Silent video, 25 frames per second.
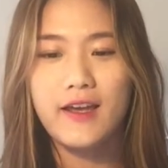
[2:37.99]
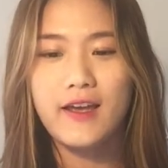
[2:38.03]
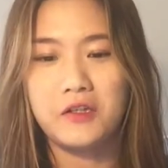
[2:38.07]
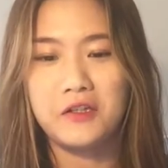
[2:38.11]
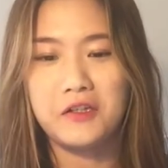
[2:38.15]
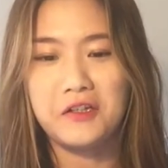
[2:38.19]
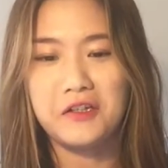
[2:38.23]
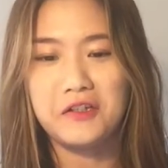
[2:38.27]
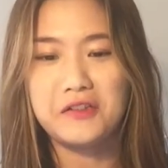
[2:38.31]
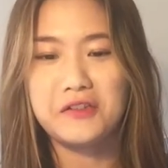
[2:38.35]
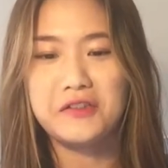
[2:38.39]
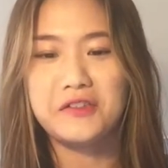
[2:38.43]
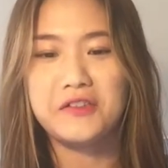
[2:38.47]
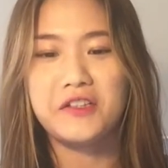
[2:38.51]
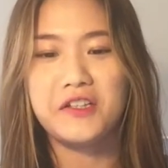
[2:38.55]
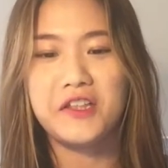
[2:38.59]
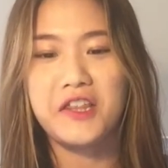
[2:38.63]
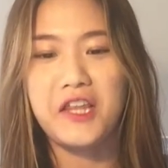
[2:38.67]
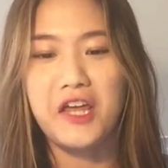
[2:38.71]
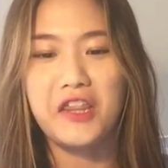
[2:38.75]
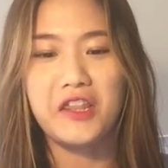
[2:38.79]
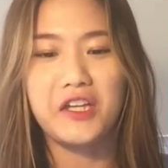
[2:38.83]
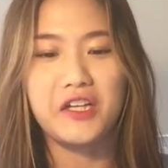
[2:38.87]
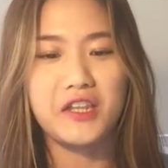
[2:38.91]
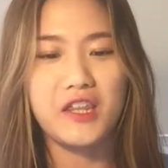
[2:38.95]
Also,
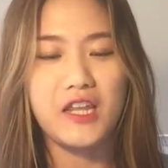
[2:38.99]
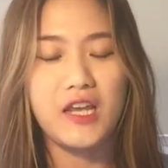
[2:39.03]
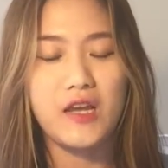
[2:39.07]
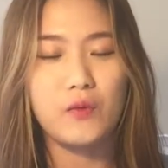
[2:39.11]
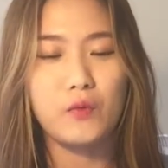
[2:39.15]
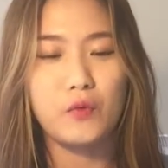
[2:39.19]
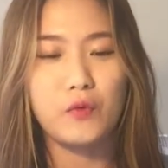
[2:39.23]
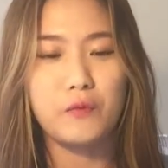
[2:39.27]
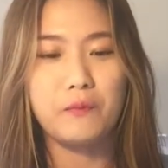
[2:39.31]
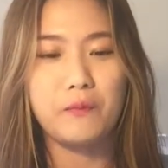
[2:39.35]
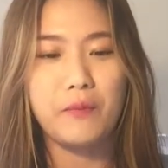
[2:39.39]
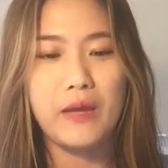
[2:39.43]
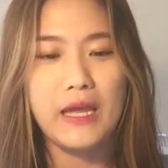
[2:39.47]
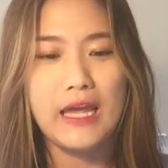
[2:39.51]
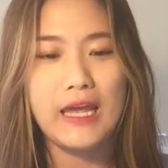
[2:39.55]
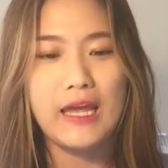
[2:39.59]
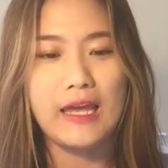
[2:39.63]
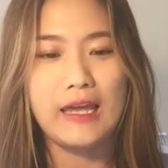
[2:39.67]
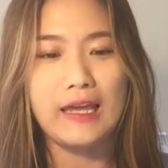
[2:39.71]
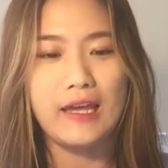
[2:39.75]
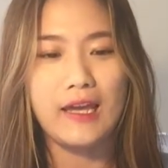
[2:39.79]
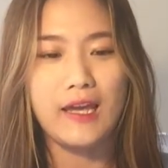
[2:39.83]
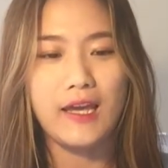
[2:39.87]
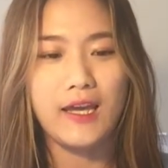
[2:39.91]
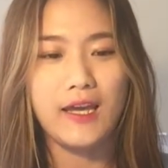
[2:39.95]
another thing would
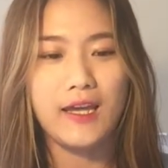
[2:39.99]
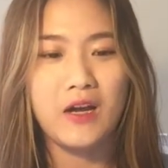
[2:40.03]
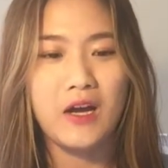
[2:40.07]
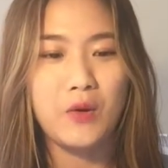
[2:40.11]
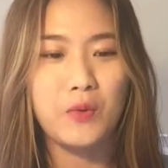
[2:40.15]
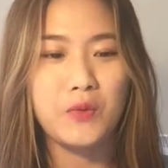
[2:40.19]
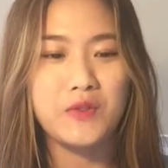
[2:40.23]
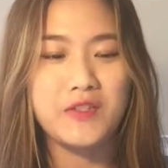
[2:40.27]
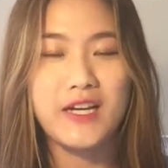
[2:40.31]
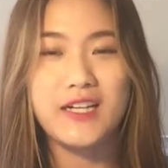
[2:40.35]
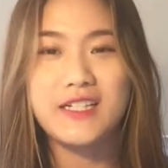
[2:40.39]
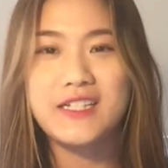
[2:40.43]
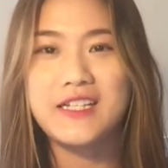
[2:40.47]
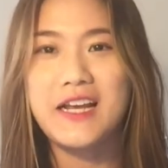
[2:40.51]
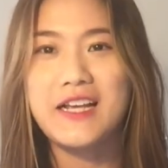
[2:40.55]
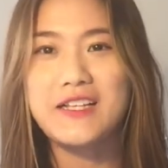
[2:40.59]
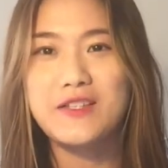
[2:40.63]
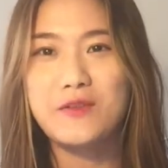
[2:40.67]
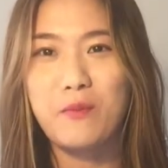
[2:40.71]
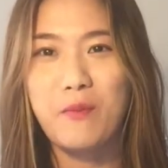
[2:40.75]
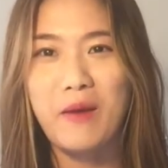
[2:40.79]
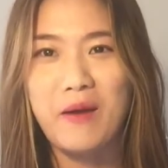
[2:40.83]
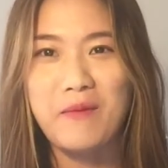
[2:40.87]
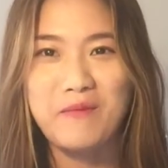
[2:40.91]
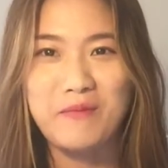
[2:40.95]
be I was acting as
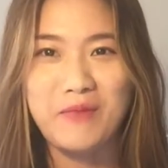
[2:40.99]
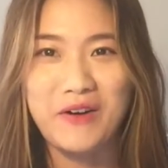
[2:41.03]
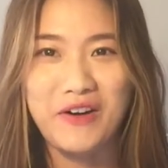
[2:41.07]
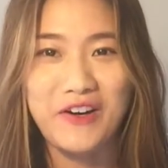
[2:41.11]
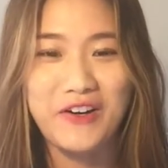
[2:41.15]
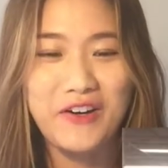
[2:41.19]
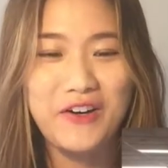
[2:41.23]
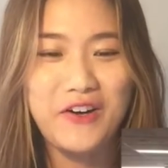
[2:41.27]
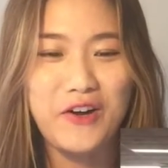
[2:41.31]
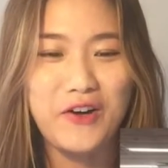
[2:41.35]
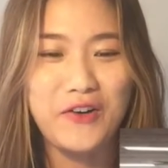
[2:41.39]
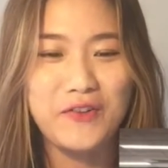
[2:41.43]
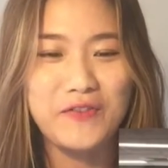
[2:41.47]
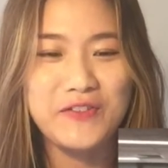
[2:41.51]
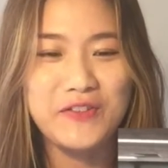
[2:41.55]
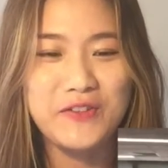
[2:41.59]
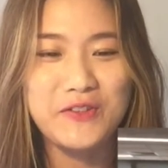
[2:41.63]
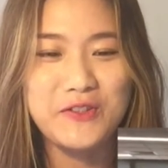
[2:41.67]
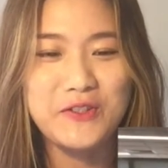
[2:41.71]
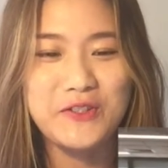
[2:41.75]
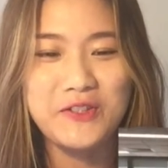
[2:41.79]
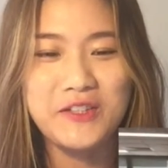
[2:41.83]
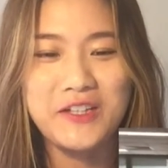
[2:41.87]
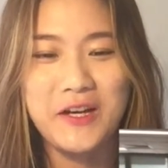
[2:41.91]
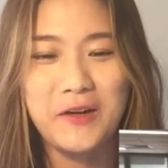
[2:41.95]
a member of
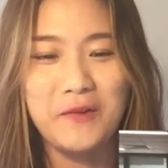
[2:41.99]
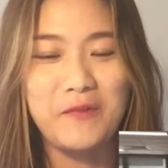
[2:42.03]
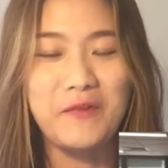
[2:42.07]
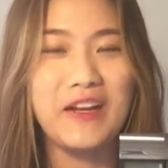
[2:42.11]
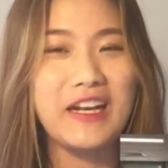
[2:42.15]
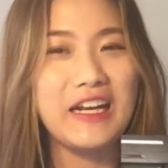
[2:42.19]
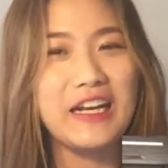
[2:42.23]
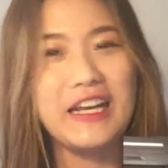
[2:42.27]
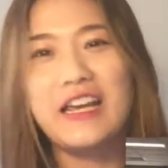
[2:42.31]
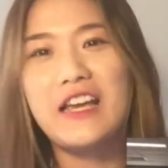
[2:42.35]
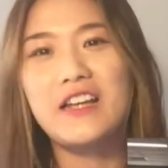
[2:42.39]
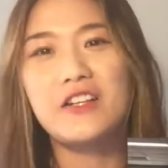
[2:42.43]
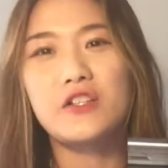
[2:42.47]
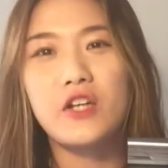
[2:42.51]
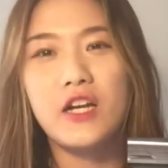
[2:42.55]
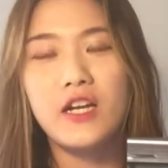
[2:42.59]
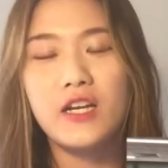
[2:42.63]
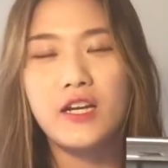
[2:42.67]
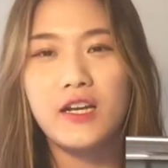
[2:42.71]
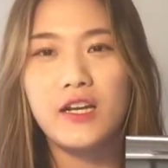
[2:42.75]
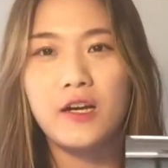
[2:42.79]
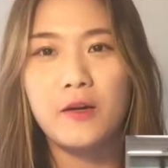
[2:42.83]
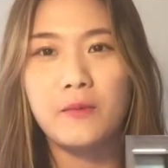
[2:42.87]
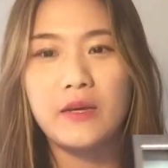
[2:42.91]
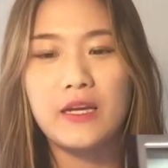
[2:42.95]
social committee and
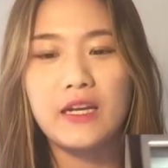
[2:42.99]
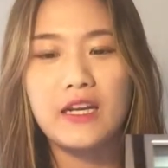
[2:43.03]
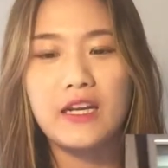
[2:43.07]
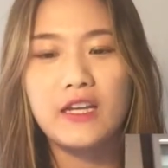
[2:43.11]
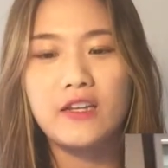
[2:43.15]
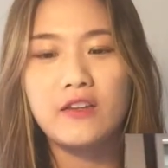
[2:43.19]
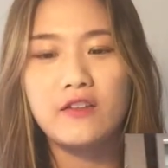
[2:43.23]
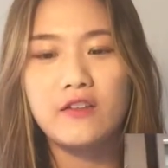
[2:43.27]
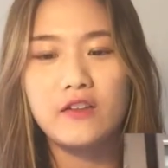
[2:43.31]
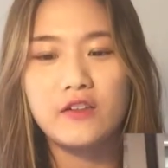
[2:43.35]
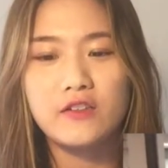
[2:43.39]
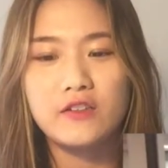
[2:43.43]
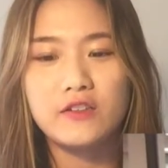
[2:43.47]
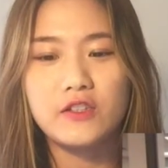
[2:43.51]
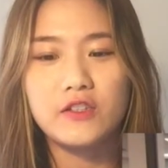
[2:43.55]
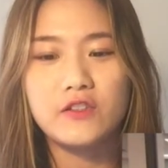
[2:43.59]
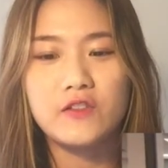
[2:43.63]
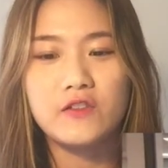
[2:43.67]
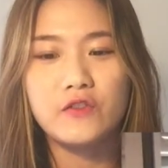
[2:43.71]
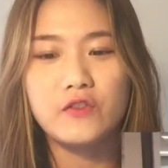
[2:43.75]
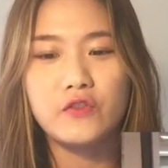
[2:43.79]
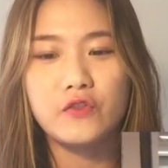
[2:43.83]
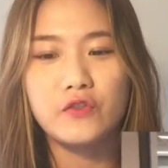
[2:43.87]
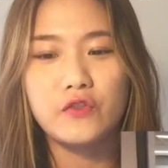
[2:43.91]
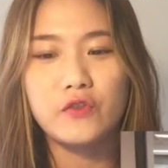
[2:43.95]
training committee
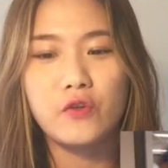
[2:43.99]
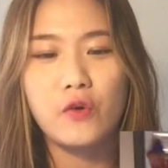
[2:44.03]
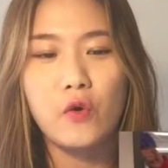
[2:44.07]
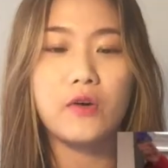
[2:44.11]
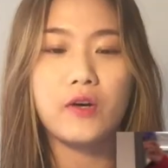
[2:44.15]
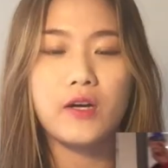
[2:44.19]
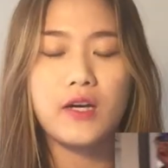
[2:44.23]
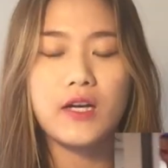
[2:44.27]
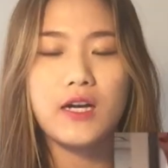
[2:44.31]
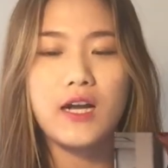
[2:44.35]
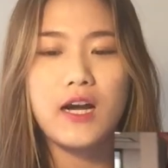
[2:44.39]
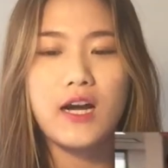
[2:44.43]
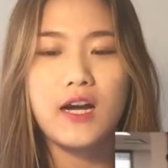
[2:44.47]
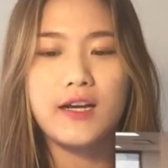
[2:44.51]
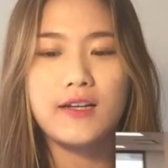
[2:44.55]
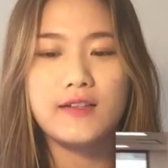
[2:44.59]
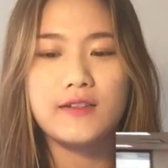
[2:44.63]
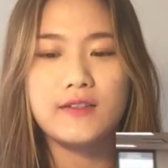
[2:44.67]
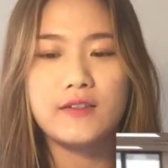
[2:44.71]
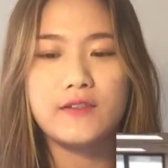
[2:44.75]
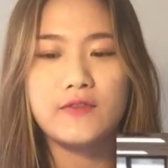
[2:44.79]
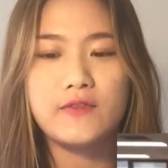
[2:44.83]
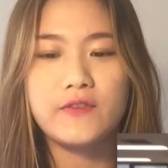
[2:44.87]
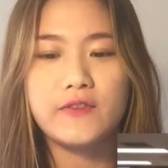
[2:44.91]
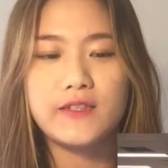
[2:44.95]
just to organize
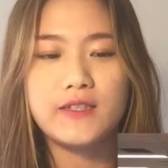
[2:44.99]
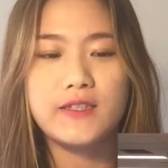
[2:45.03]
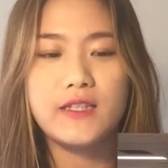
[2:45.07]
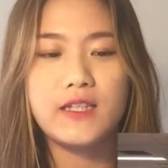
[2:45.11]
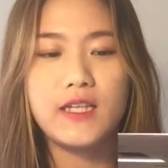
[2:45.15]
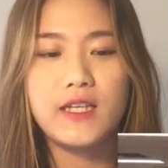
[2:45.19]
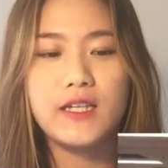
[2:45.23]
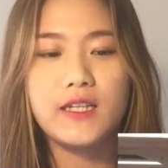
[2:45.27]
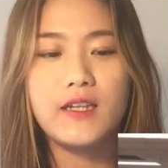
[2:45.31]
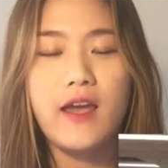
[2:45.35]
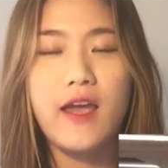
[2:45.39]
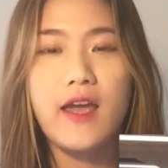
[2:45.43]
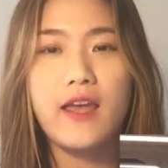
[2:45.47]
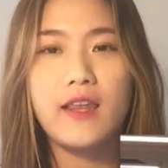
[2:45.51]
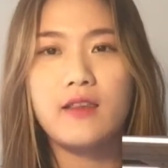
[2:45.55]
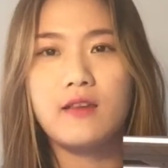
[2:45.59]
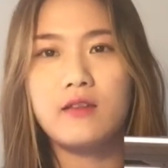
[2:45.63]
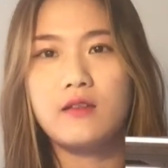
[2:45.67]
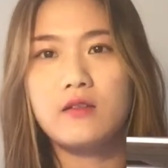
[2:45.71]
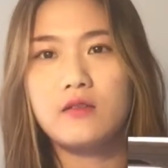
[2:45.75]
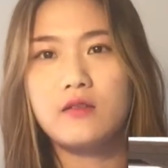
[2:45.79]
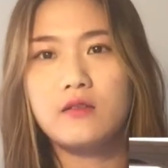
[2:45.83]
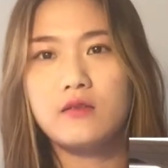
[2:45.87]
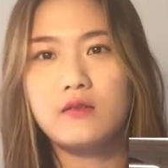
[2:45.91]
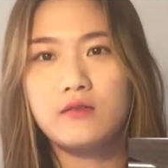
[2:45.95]
and facilitate